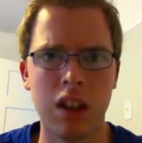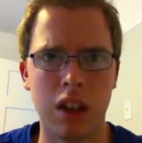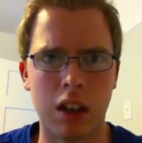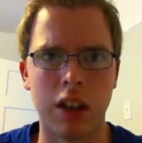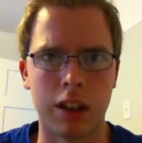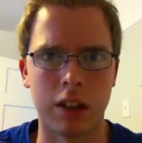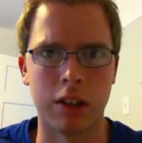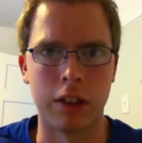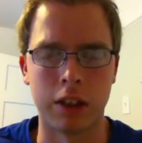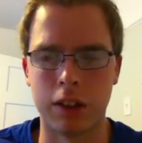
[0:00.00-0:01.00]
and that kind
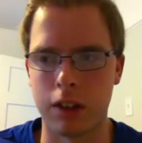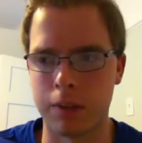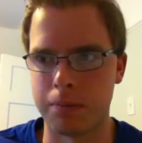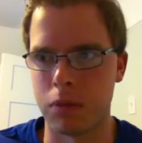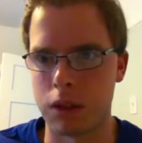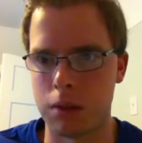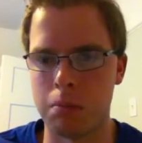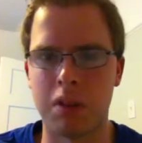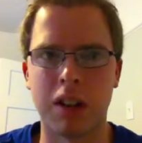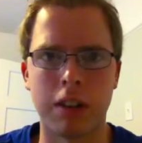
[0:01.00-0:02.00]
of thing
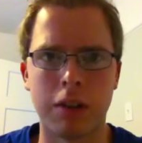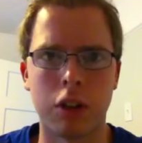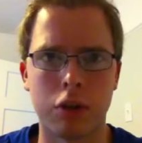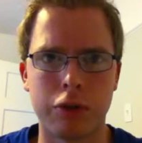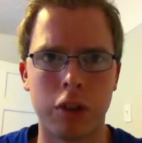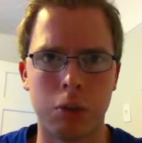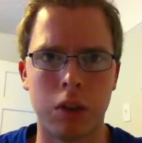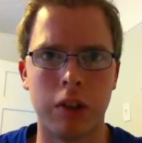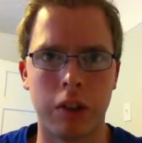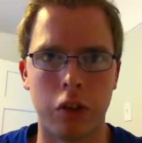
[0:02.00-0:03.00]
but the final free
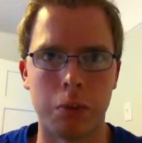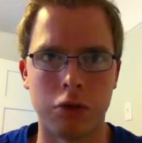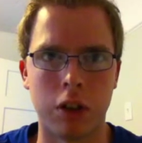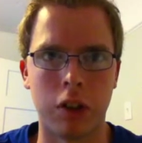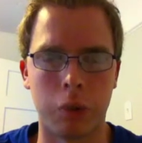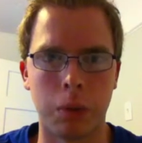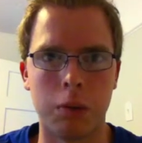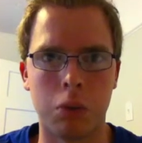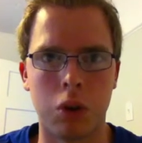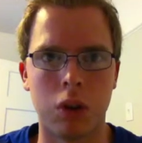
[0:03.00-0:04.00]
one did surprise
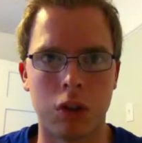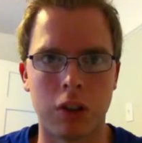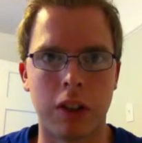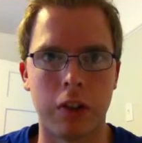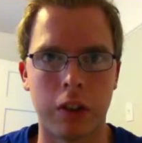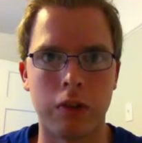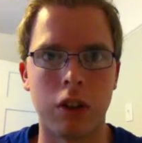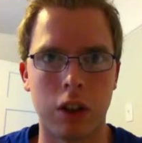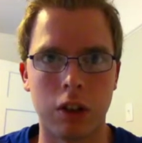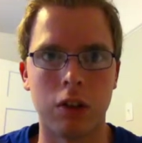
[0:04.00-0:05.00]
me. More on all that stuff
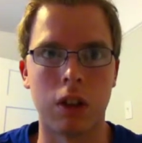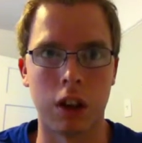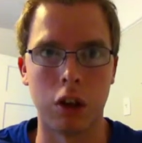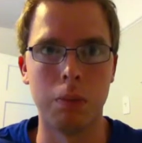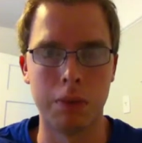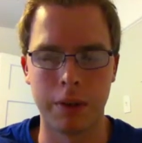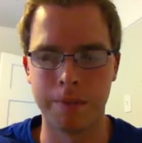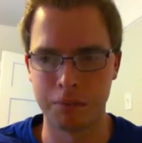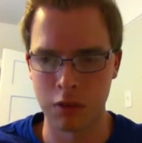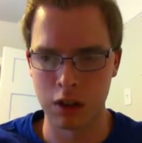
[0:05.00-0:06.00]
later, I hope.
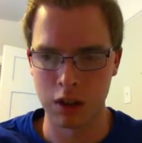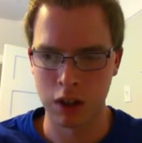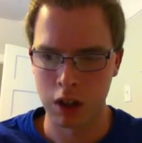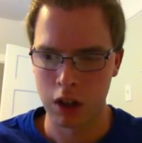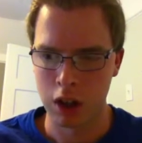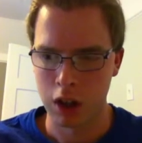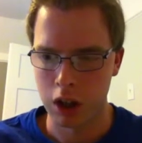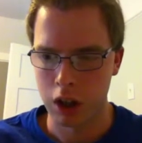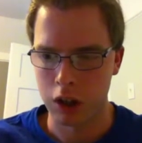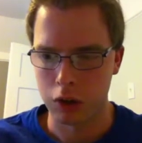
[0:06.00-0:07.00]

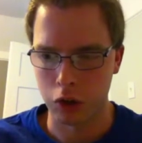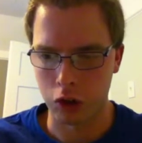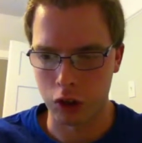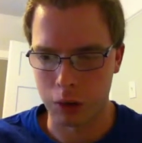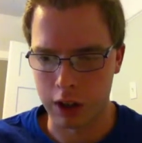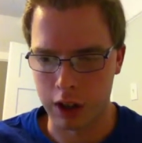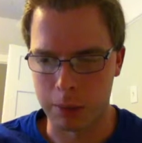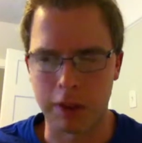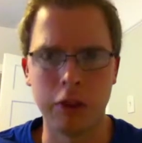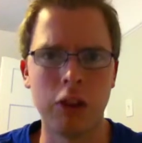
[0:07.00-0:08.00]
So,
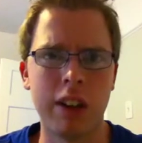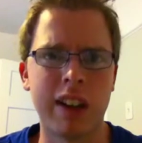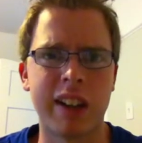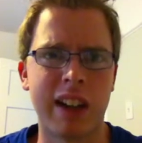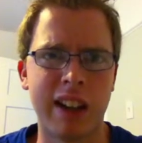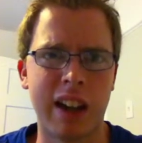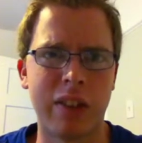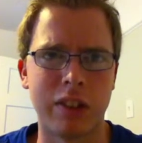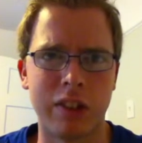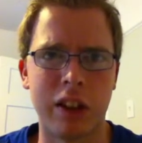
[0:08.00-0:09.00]
um, I feel like I kind of
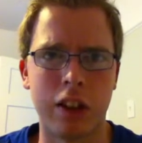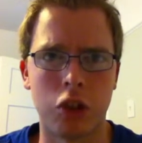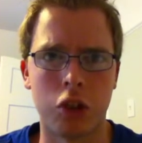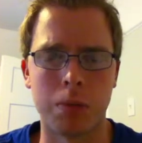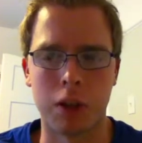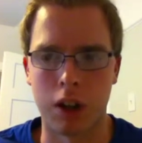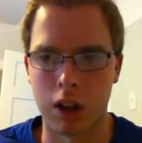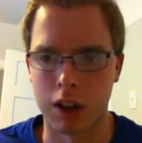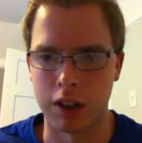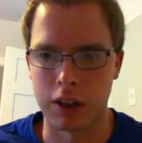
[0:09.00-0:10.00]
have to touch
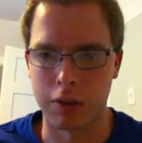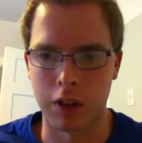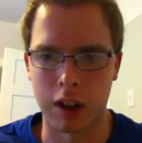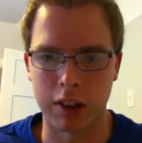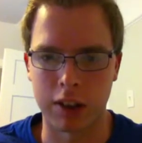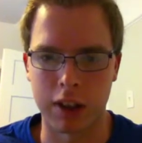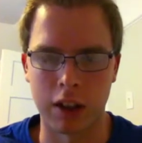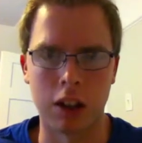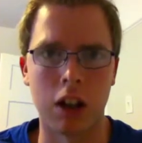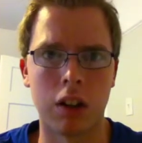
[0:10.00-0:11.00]
upon the fact
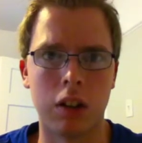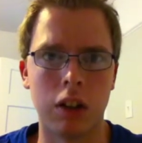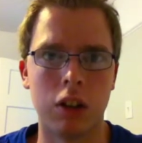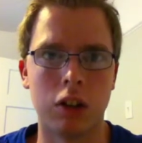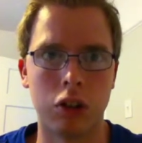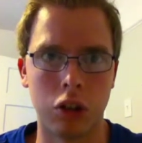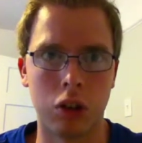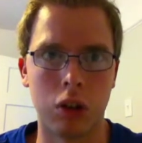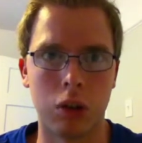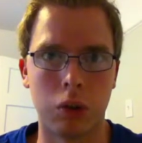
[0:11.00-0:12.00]
that a lot of the uh,
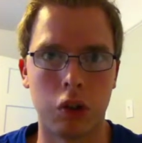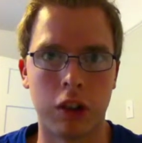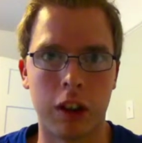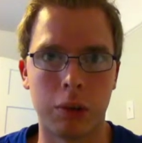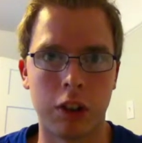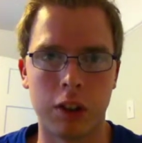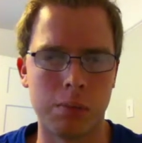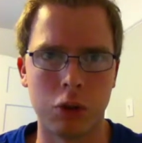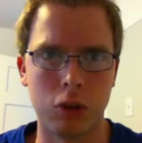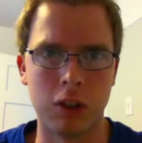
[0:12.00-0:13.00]
girls kept
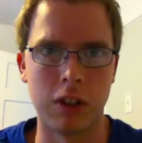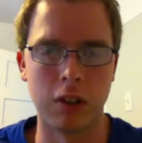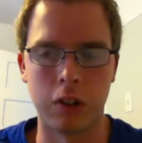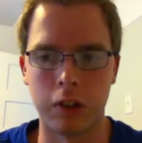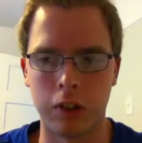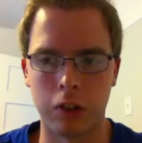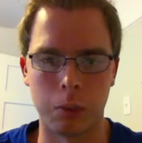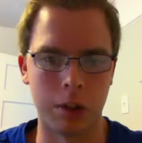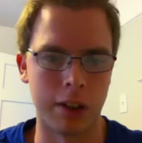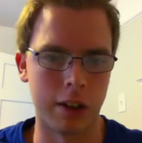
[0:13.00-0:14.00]
getting booted in this
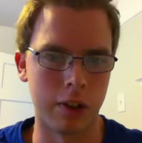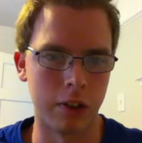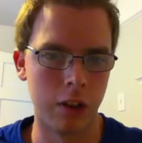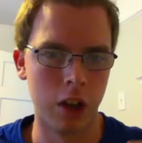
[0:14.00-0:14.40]
season because